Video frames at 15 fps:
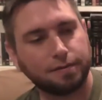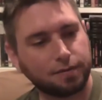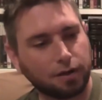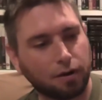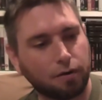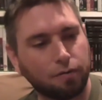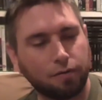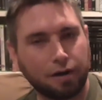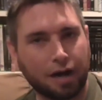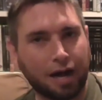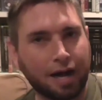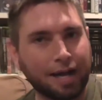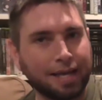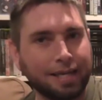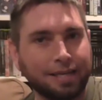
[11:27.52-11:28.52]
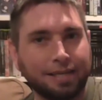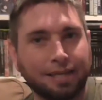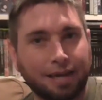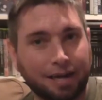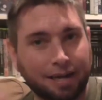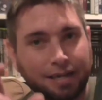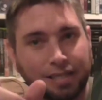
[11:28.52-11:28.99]
So I
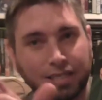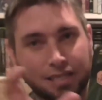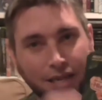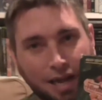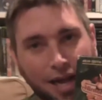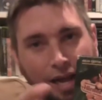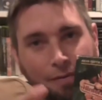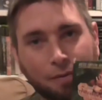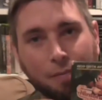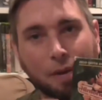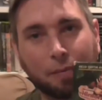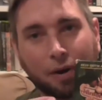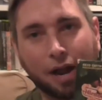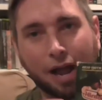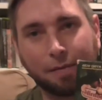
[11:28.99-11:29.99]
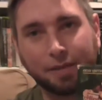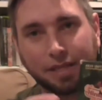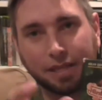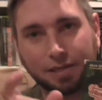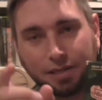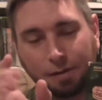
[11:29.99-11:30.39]
remember having this.